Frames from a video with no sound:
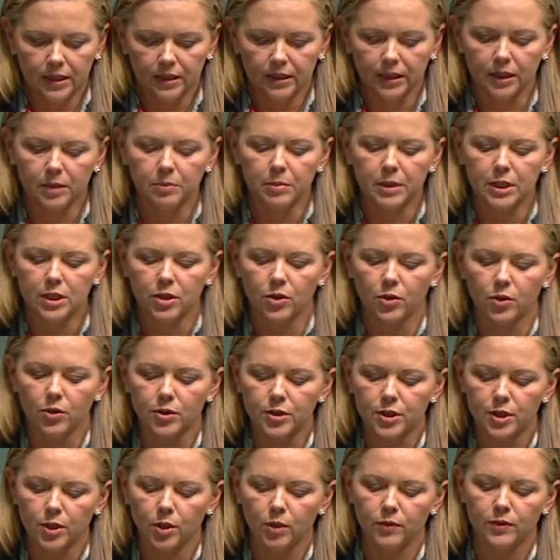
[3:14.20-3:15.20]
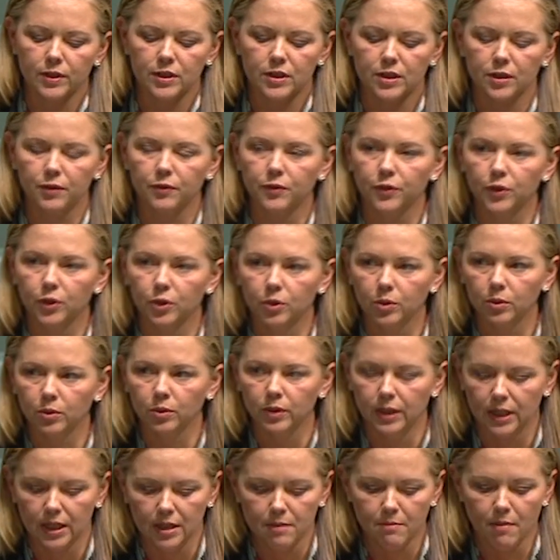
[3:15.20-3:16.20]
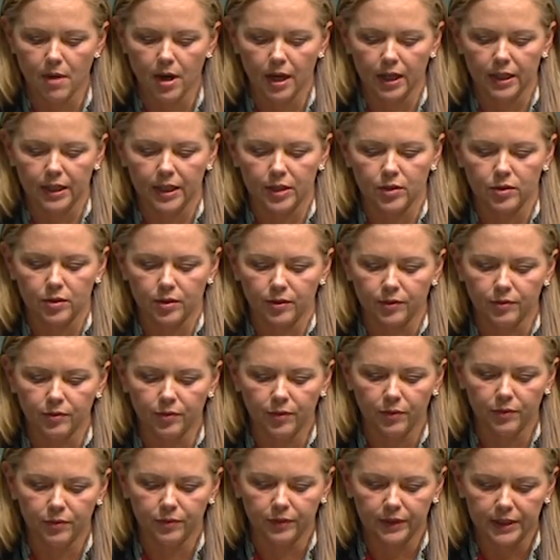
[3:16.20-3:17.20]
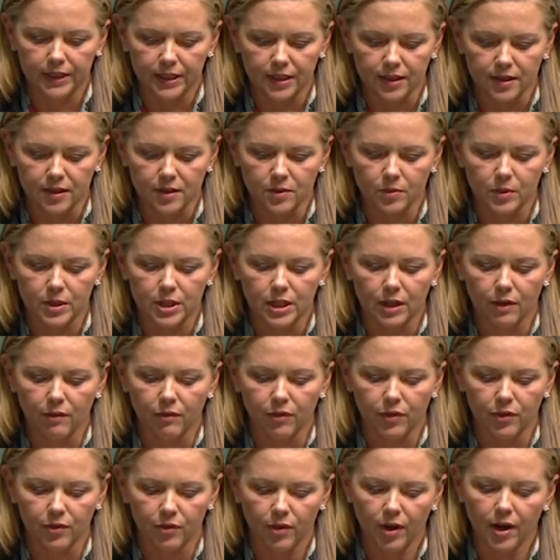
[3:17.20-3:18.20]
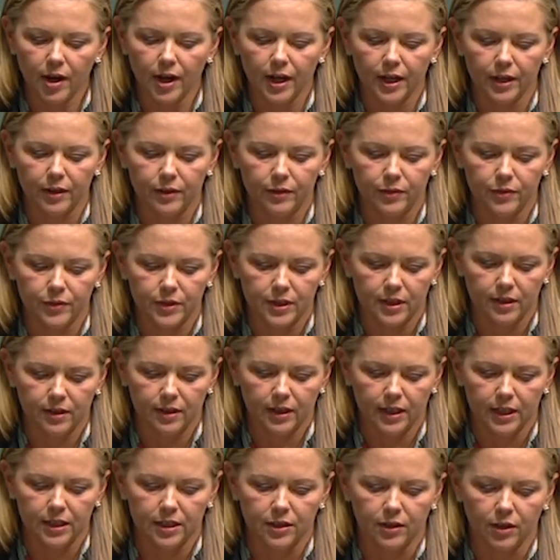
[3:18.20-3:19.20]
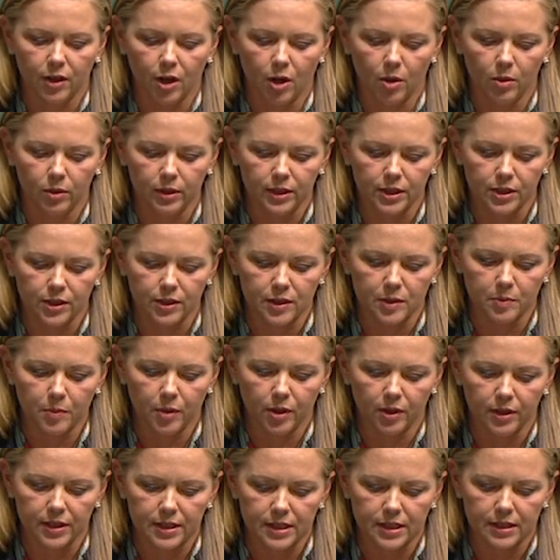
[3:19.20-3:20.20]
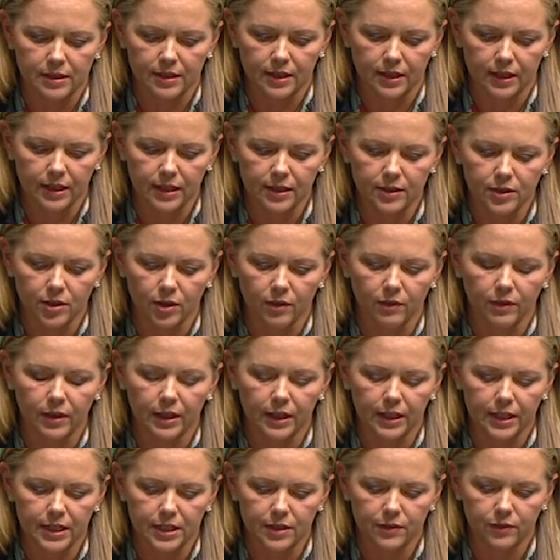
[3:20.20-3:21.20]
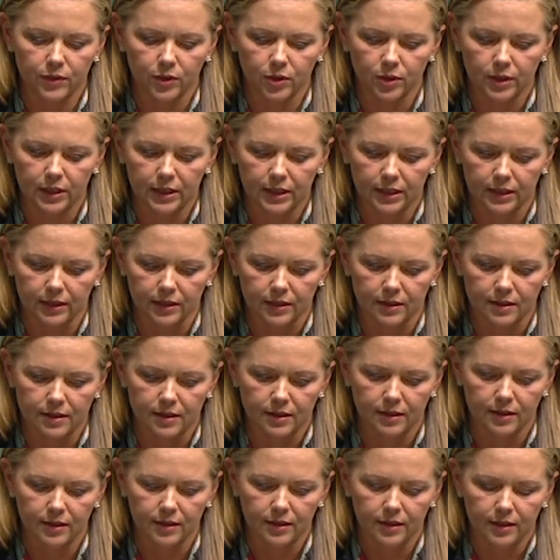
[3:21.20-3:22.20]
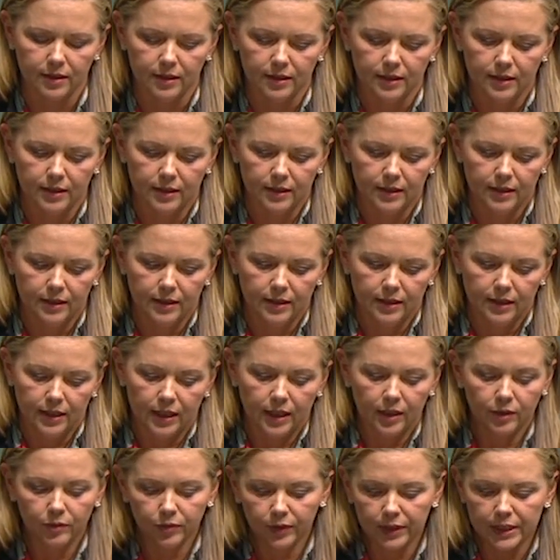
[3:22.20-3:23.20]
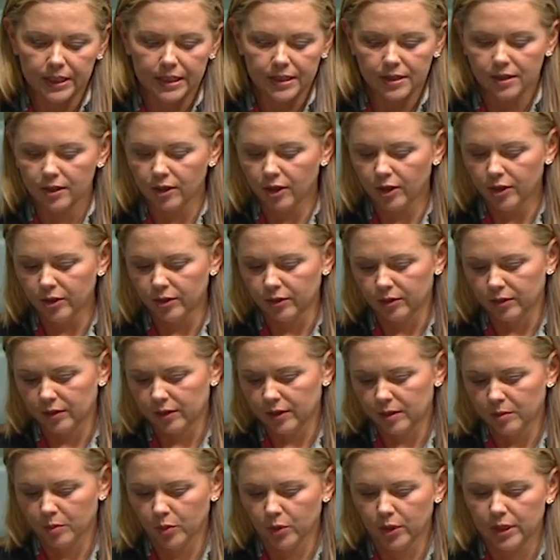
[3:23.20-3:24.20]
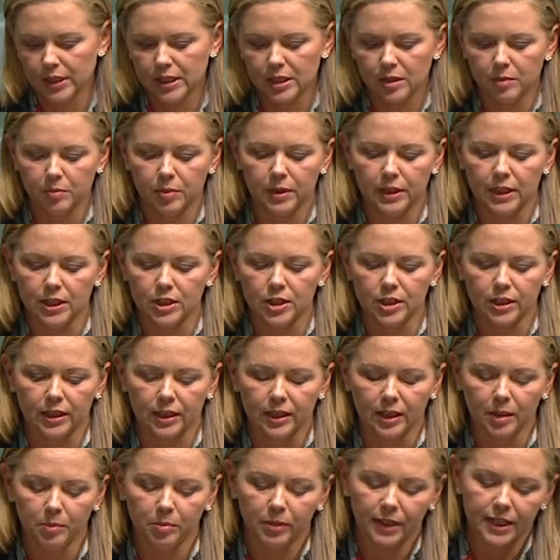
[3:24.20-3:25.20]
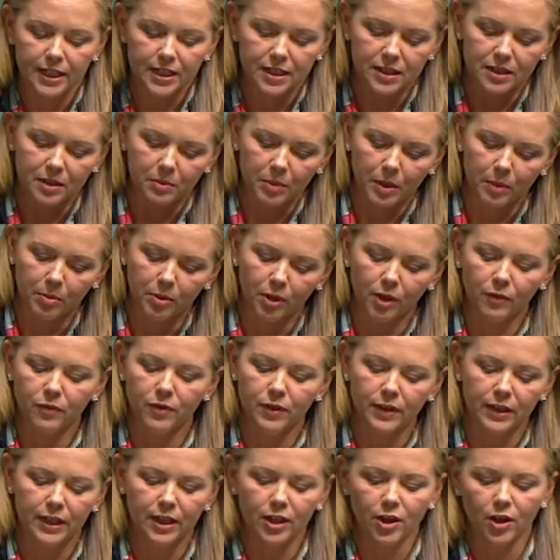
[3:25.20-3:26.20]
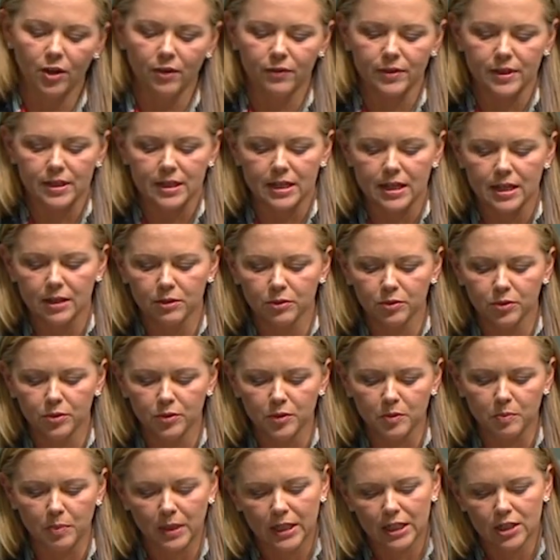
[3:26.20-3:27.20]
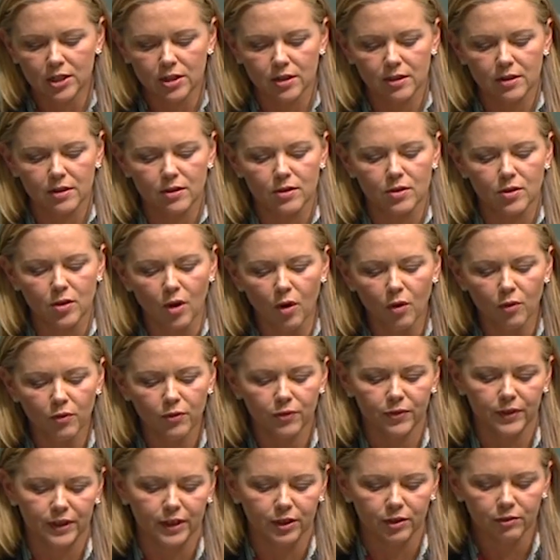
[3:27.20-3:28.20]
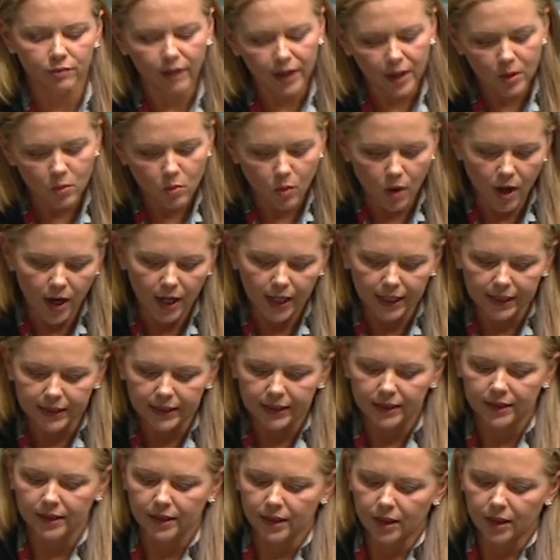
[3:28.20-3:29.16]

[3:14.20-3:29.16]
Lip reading: Let me talk to you of just a few in my electorate of Flinders which have thrived under the coalition's policy settings over the last few years. In Flinders alone, the Mornington Peninsula, a place that people often think of as hills, beaches, golf and great wine,